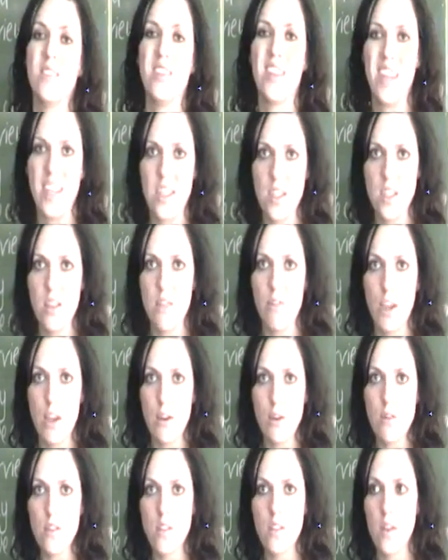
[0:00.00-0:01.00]
was
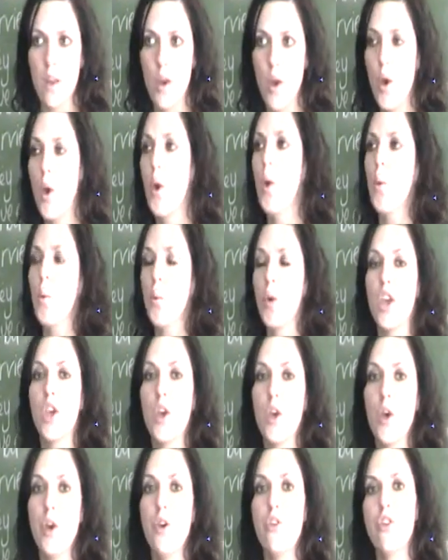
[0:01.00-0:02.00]
interviews. We
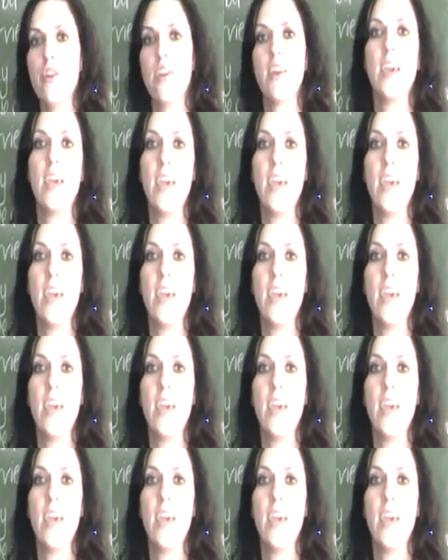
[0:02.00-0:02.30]
could